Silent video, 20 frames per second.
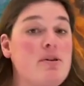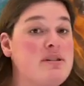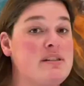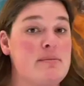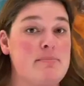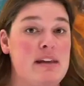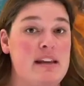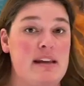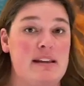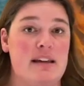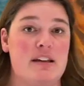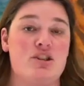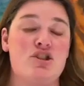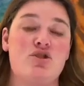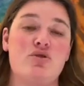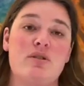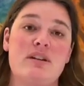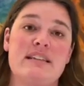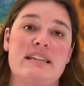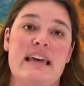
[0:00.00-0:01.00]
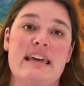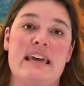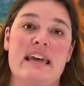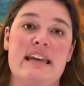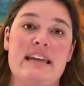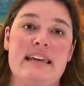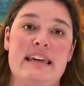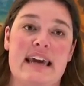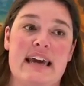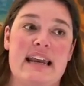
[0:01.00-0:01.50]
immediately, as soon as they
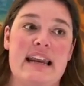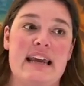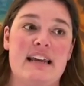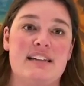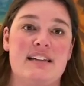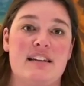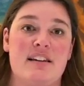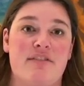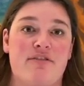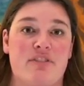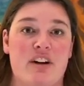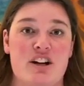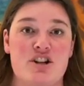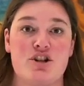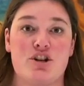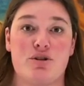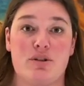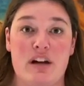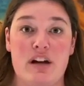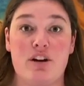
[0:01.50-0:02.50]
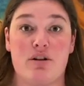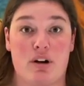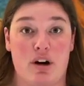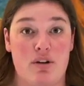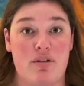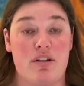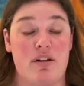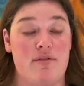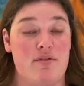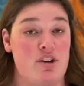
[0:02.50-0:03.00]
can get into the fresh green
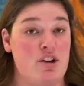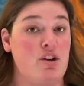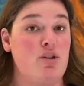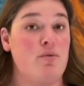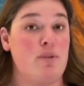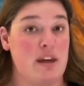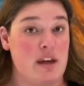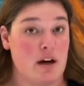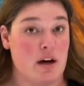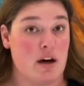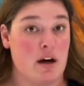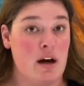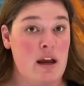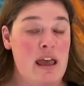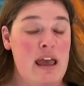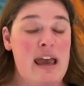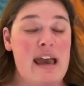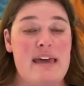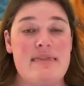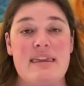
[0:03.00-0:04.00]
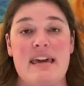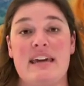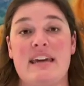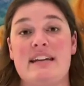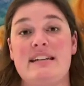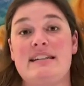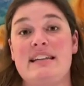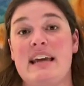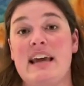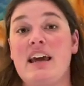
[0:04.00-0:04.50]
growth of the new year. And they
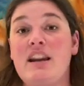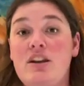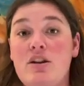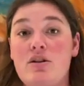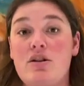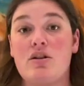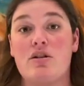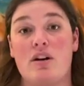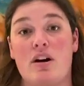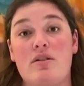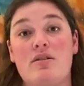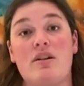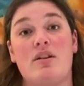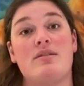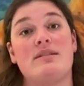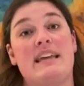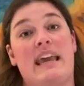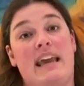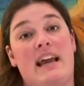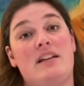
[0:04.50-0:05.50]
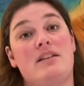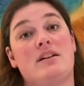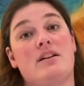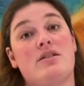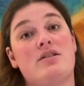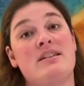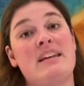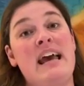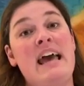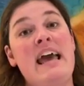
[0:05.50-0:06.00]
continue to grow those
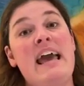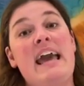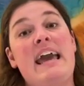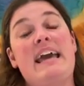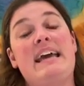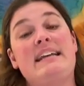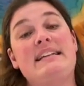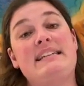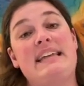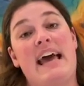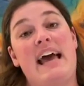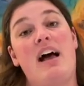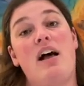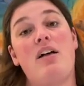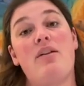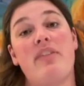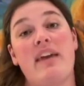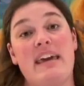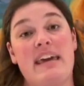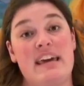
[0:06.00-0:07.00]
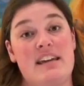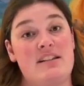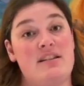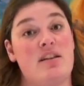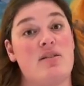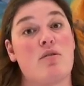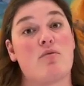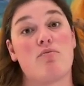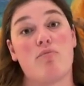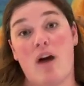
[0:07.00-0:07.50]
antlers until they get
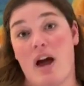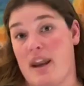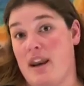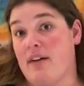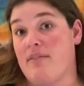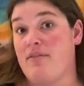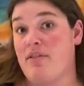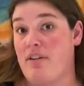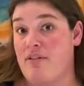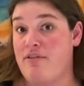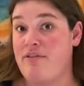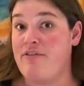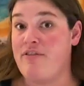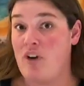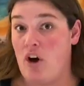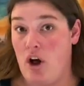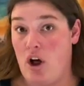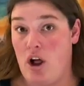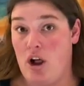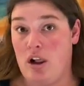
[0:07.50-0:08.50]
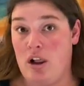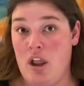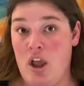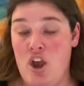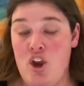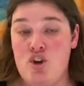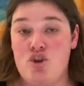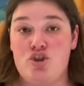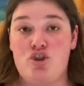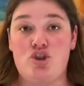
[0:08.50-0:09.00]
to the rut of the fall.
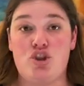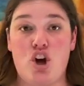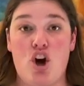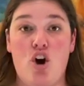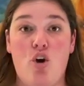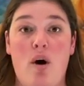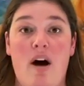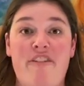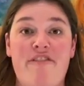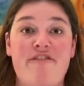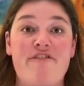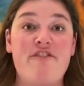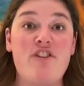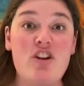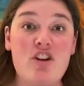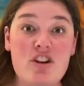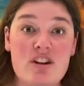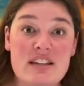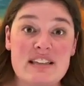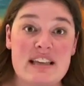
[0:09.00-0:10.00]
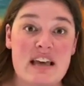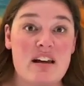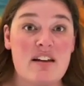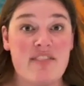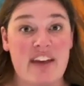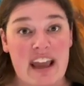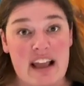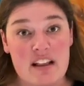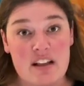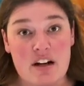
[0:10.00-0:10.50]
So a full set
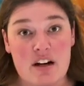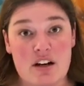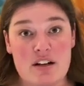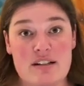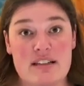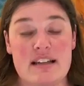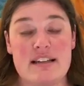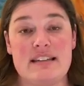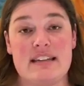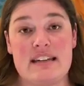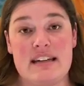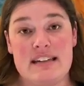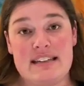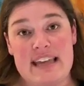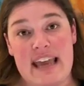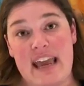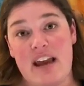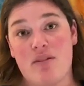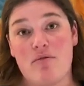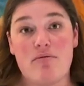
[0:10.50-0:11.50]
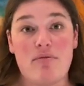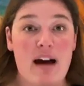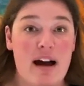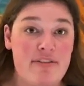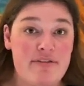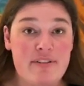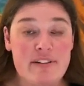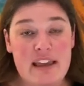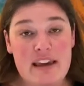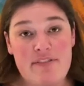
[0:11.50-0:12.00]
of antlers is going to take
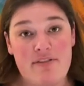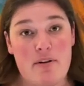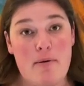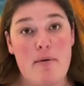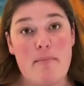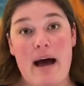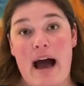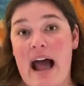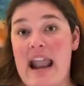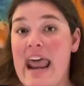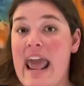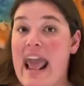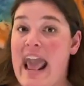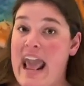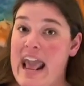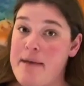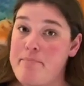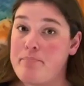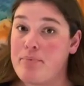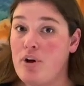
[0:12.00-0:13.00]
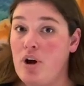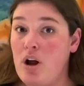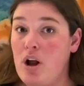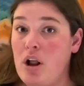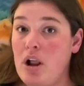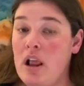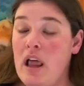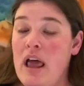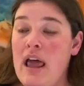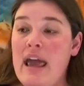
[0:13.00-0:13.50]
roughly from about
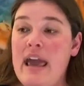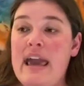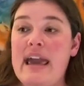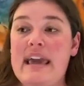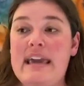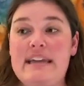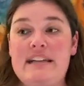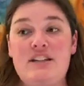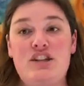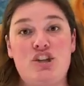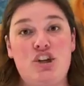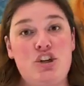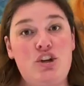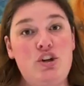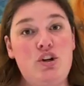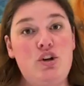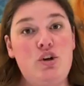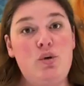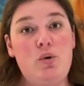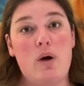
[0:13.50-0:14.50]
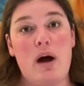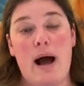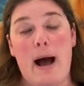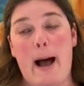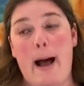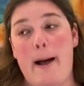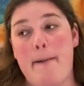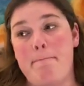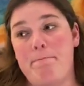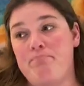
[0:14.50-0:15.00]
April into
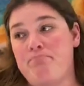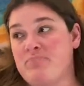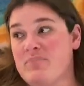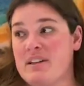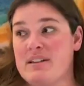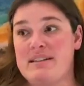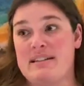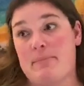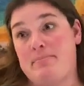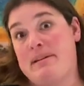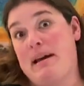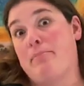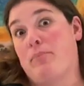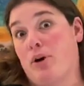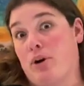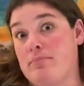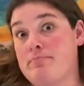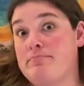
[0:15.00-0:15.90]
September,